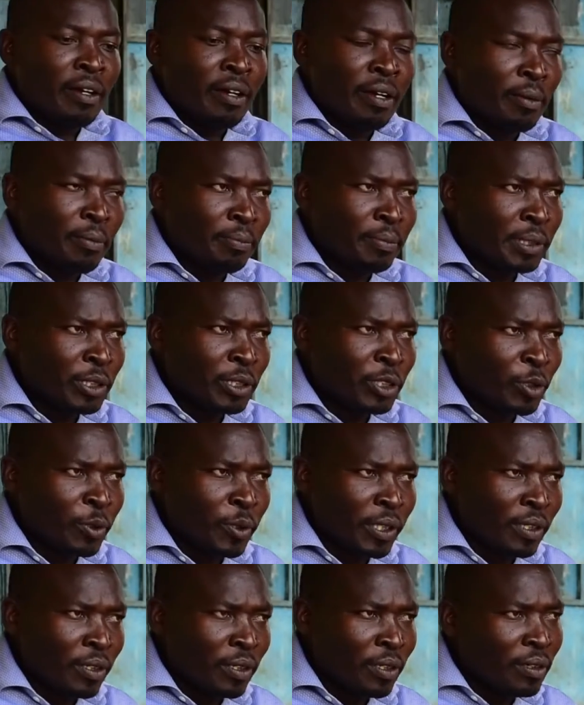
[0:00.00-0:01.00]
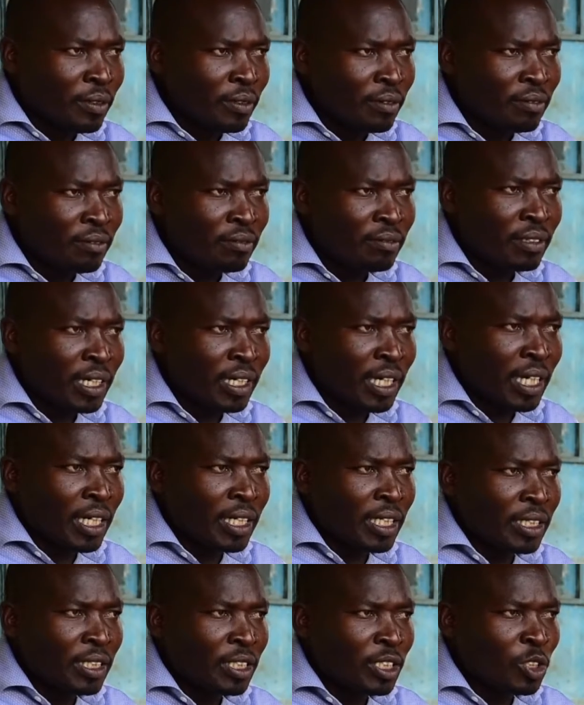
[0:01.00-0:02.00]
I'm Peter Wino.
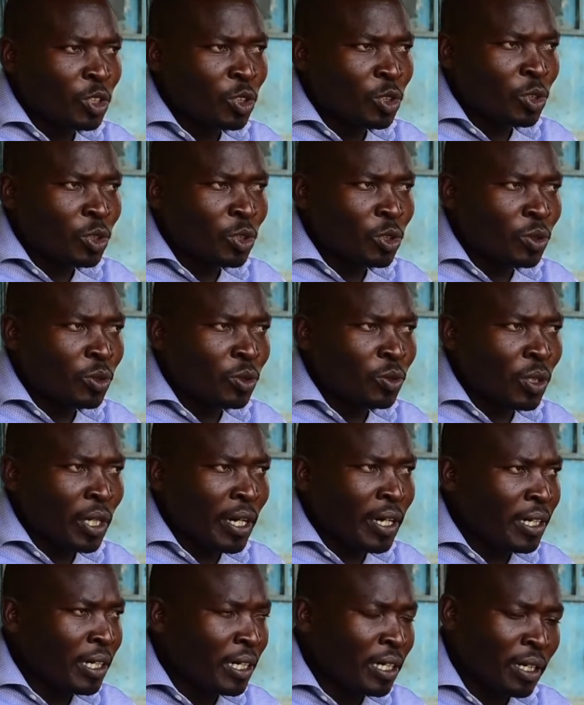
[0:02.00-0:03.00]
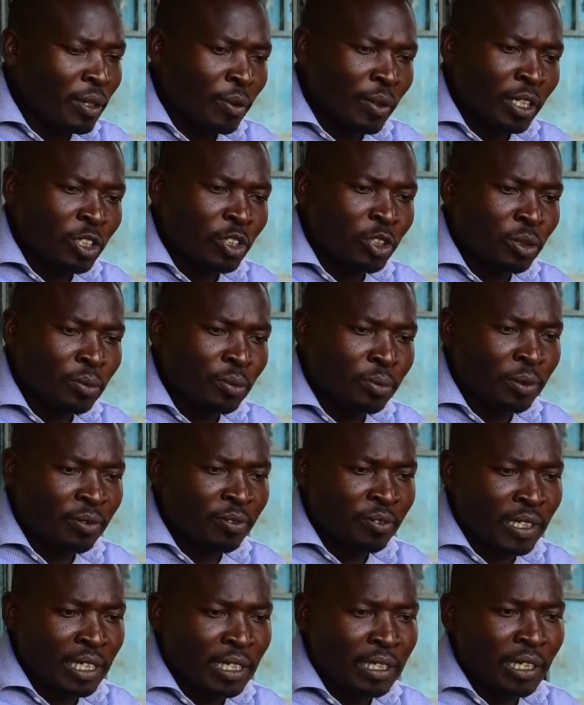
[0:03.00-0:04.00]
I run a workshop of
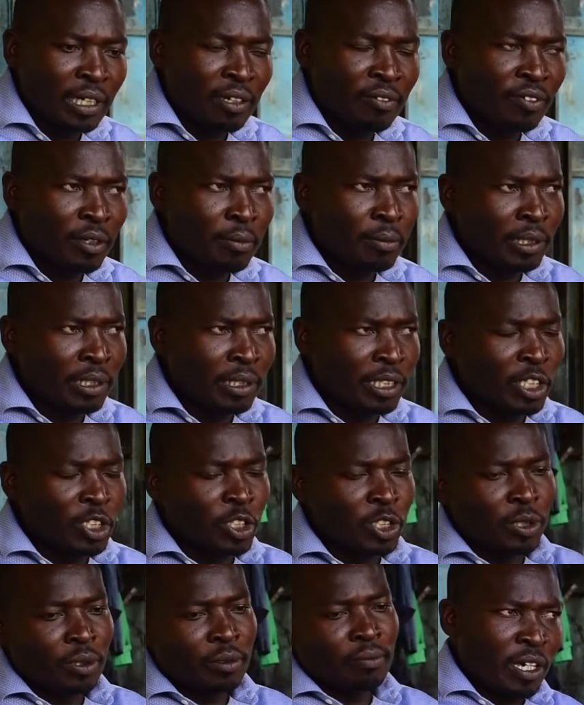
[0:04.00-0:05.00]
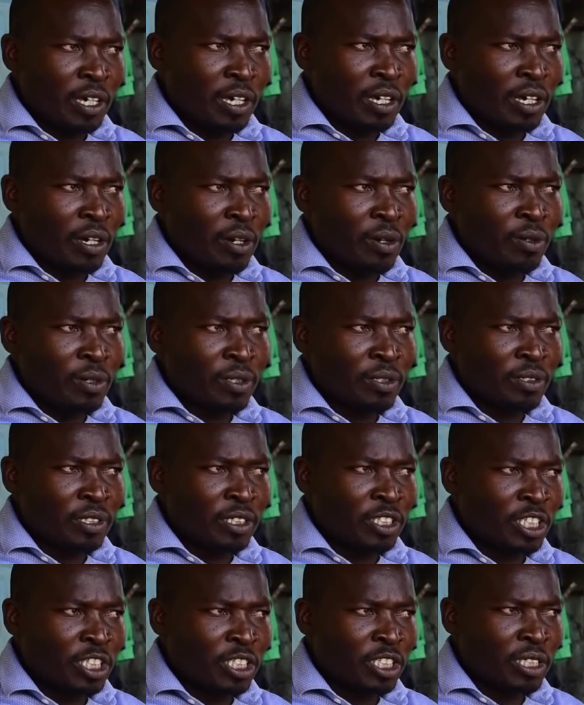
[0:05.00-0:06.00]
welding and fabrication. I was
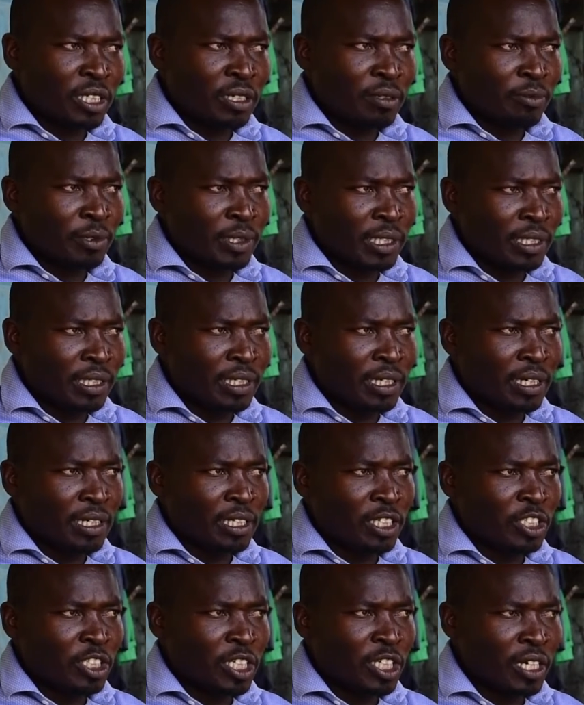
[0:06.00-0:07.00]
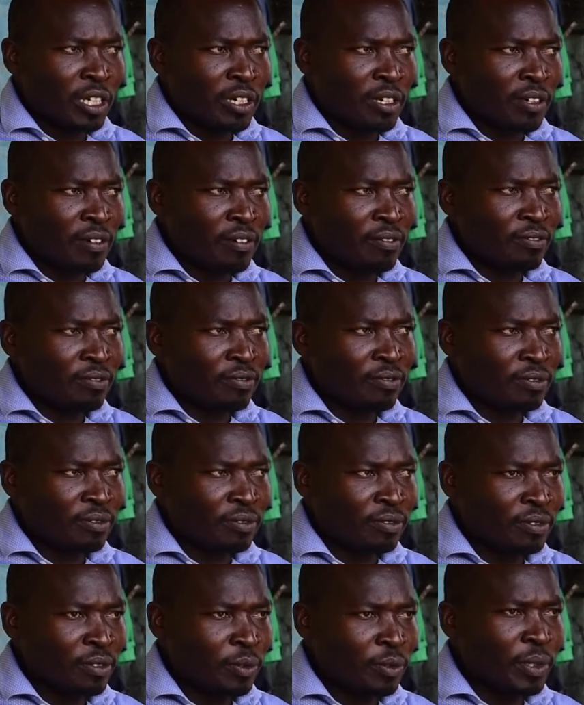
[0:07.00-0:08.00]
registered with NHIF
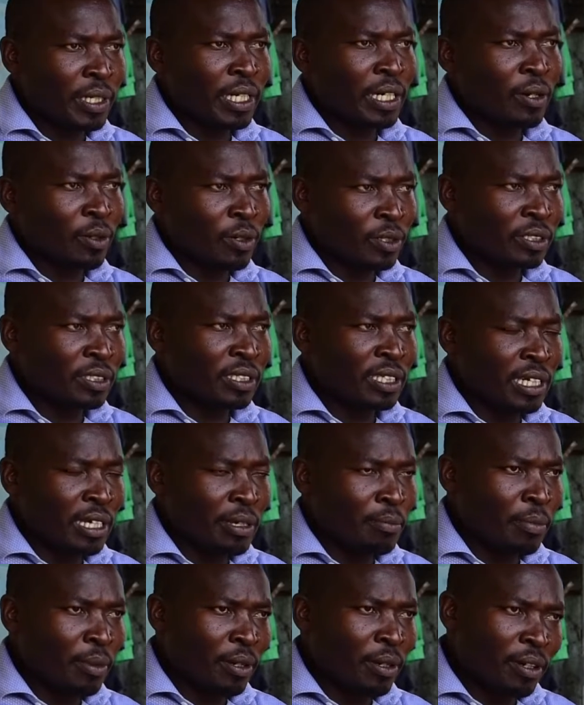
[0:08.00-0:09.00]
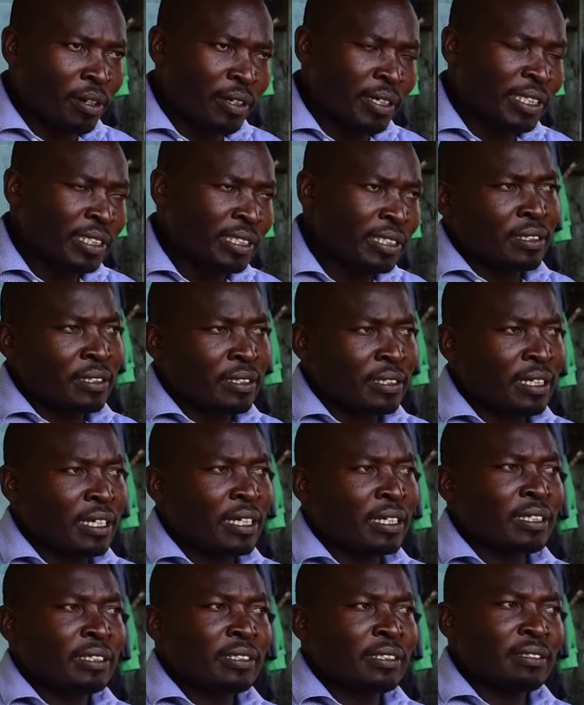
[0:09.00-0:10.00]
when I was still employed.
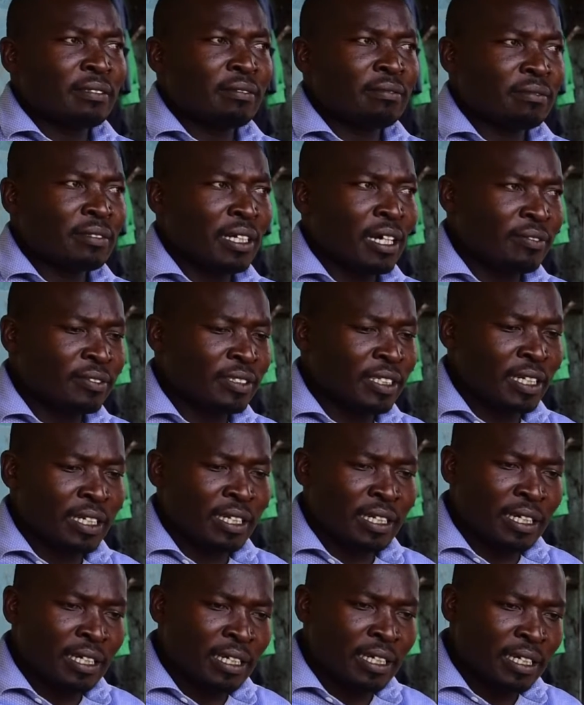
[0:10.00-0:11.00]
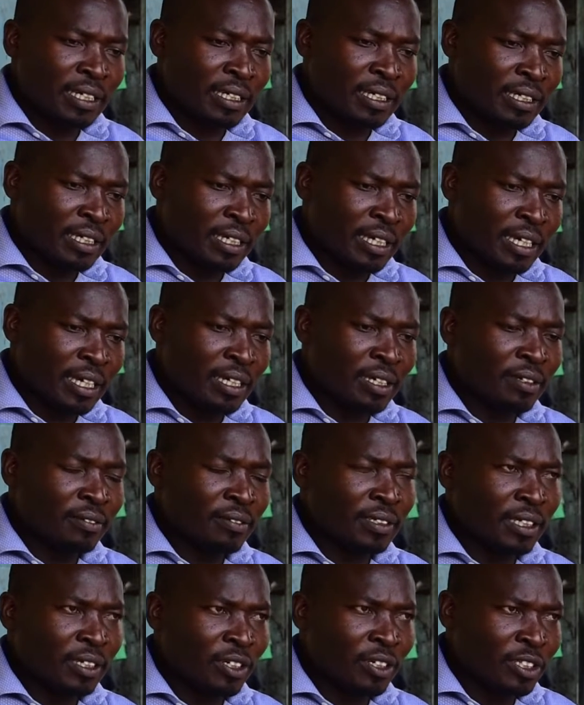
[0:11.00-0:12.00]
Then after the end of
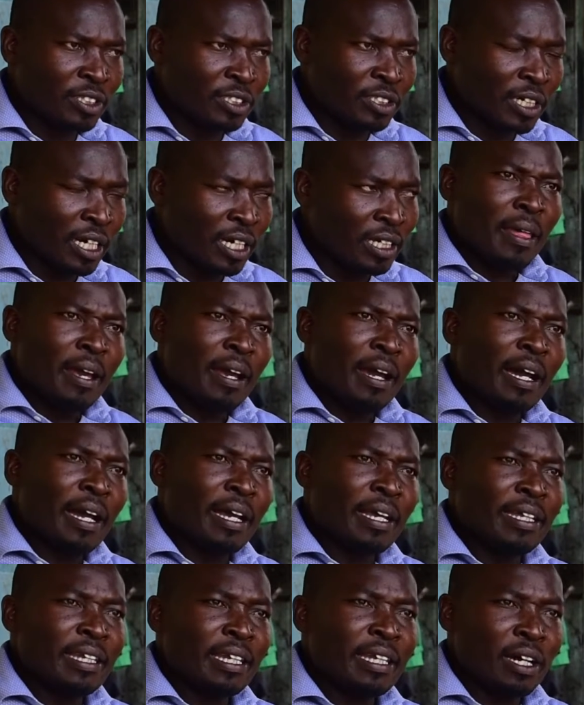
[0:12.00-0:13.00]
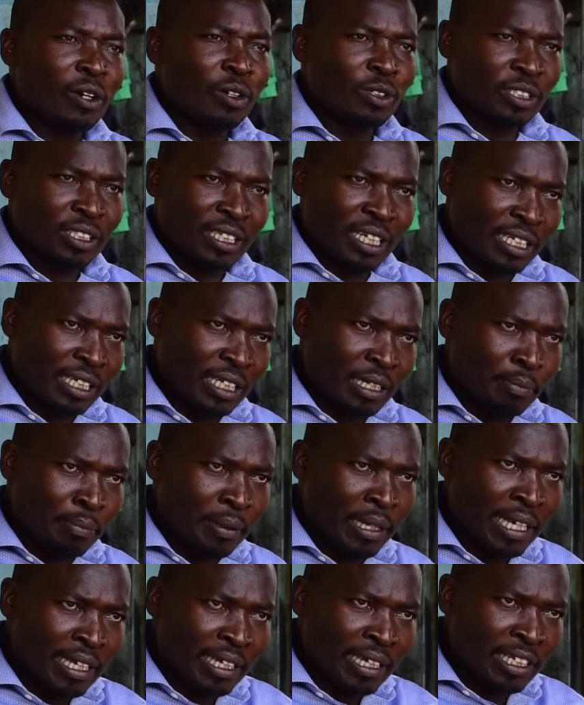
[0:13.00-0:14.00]
the contract, I now started
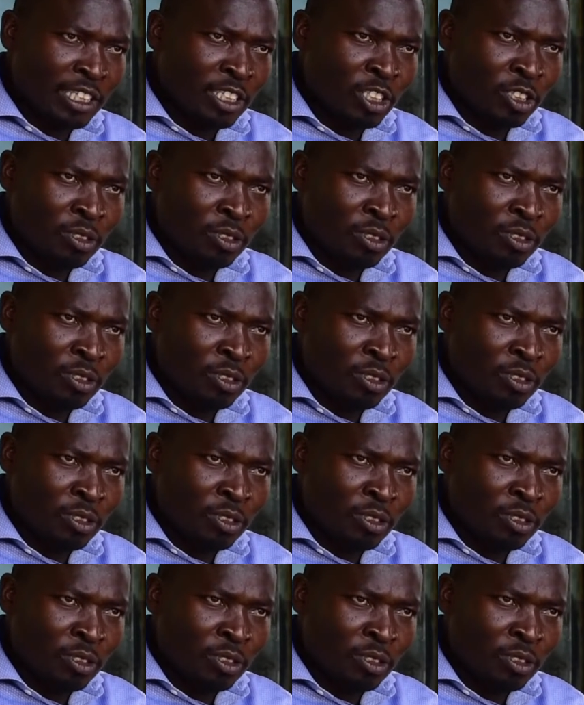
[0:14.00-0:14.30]
paying it